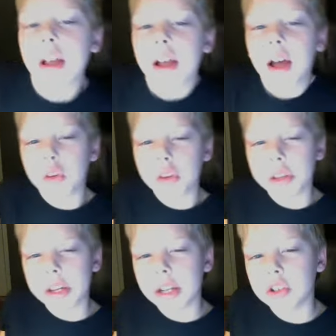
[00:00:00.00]
I look like
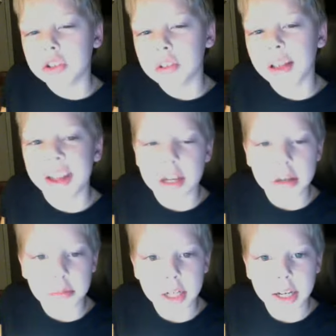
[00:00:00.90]
an angel. I am
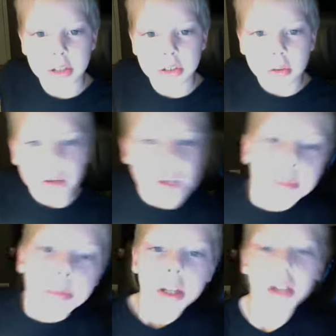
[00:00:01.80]
an angel.
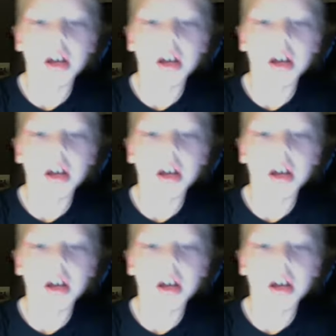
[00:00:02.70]
But,